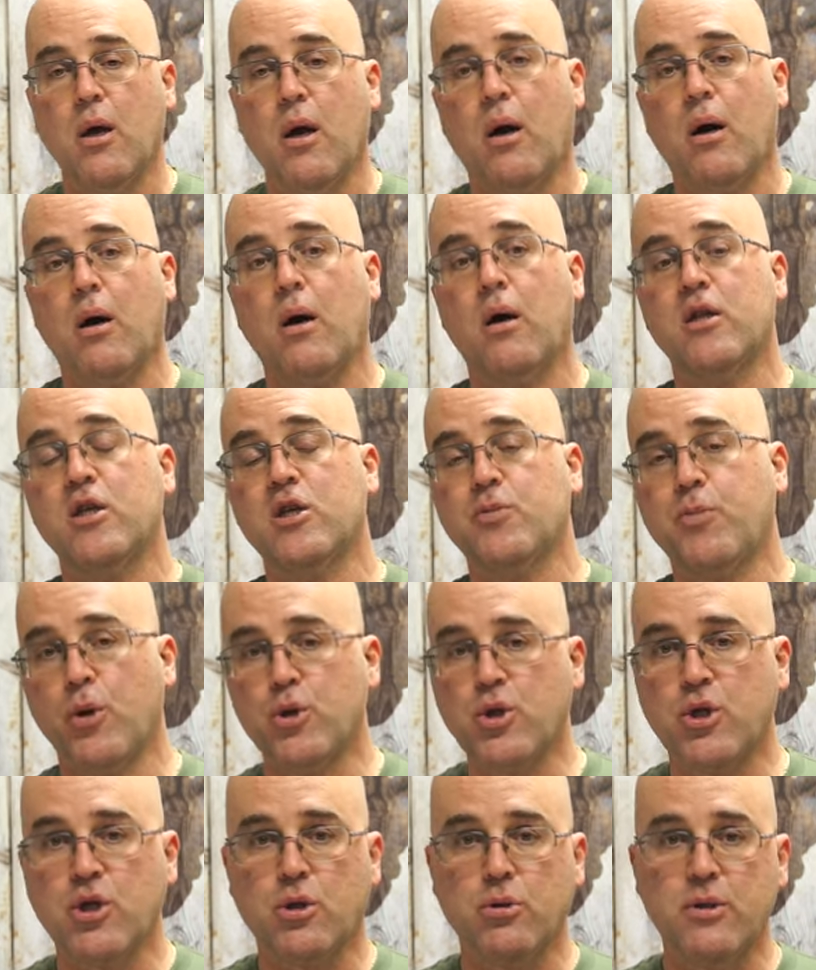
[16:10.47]
Uh,
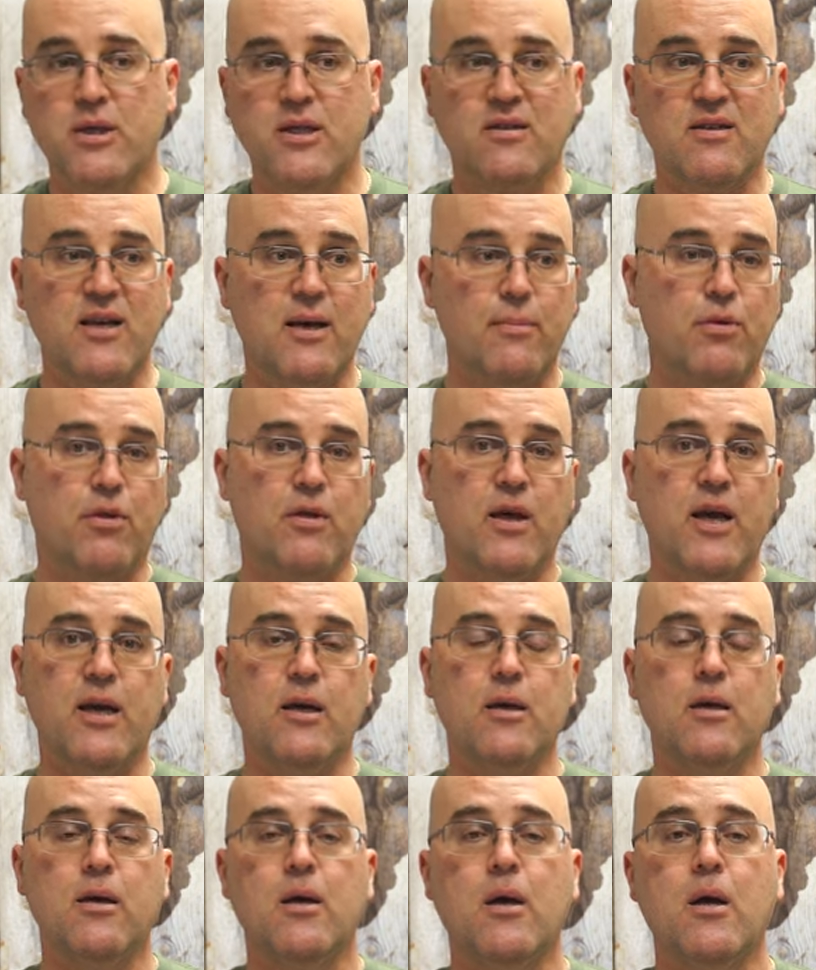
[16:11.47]
dispersion screen, same
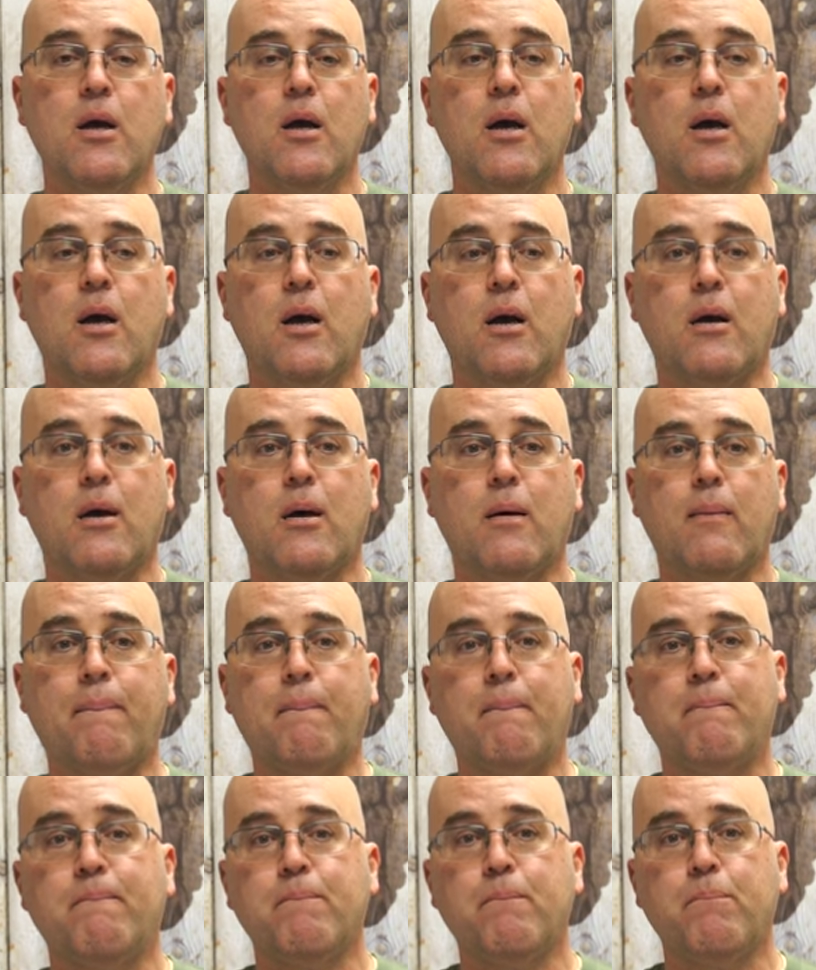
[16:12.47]
thing. Uh,
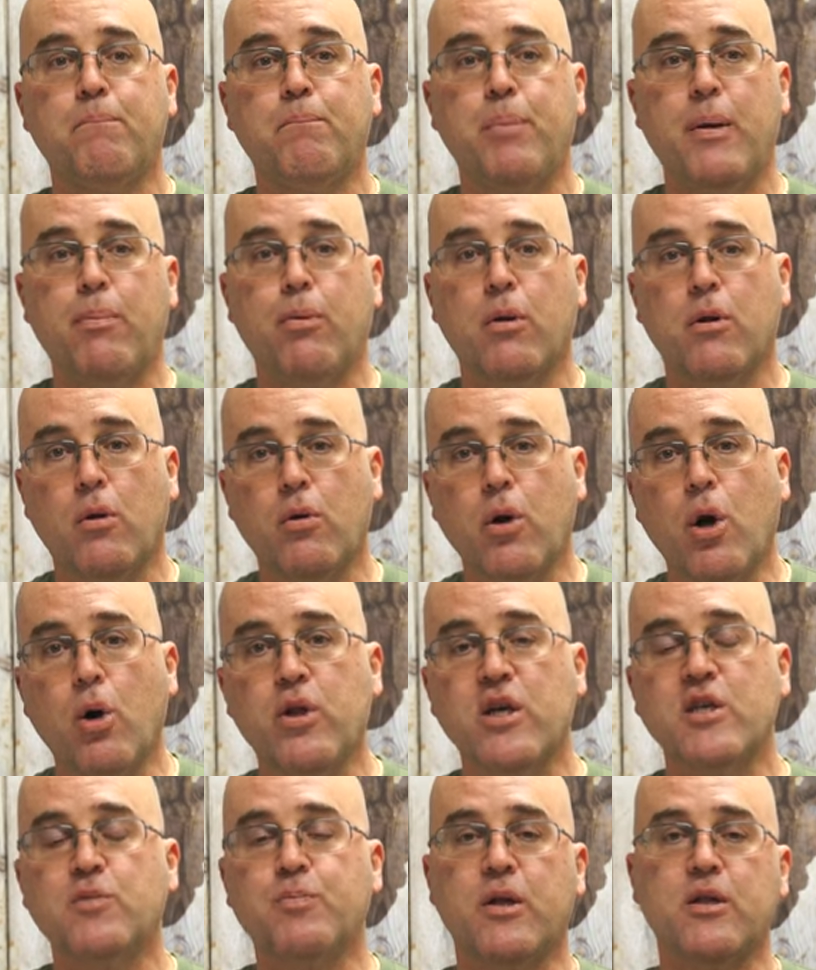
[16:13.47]
people don't know
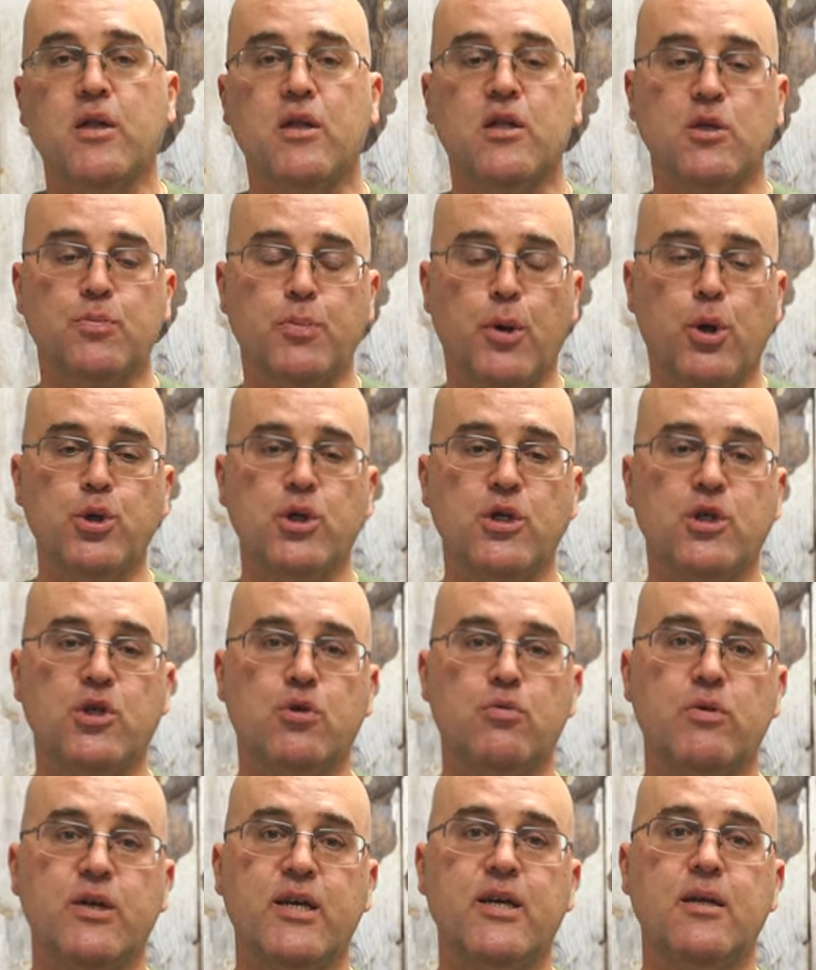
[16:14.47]
this, but the dispersion
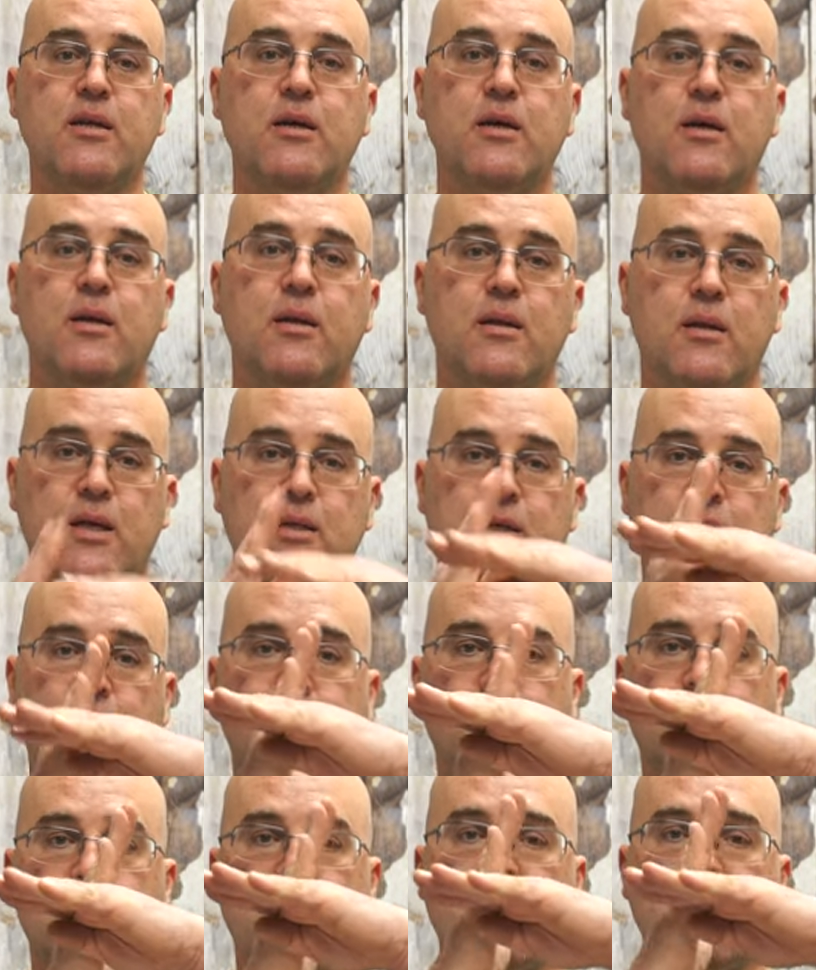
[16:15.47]
screen, there's
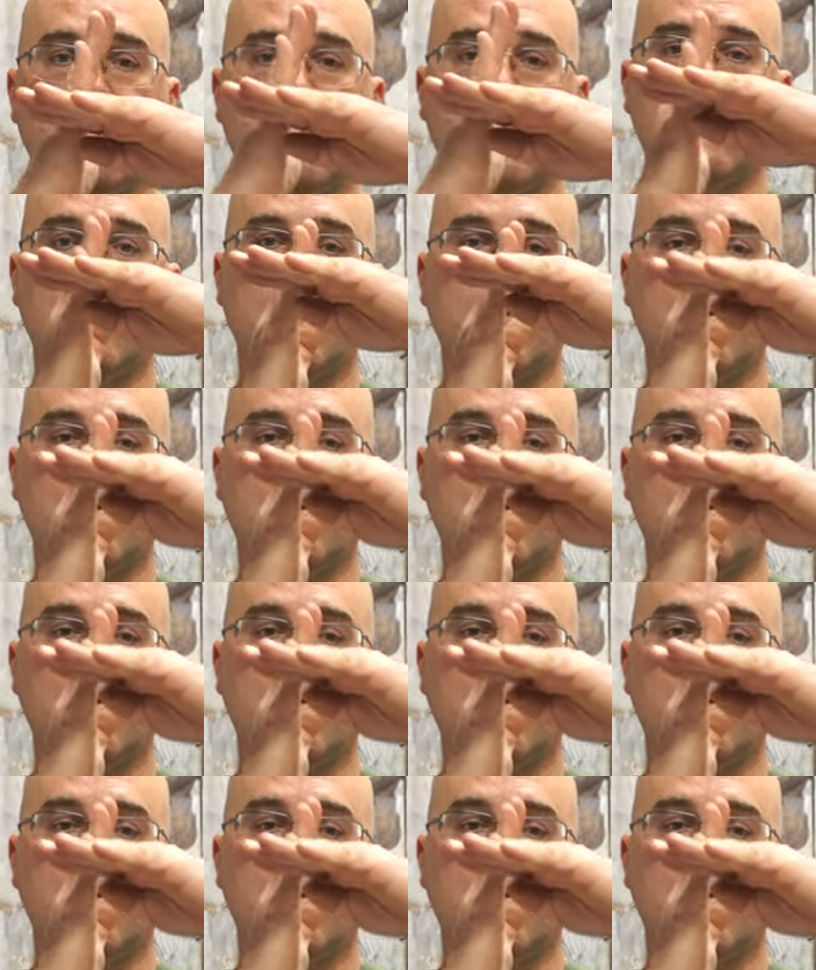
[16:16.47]
like a,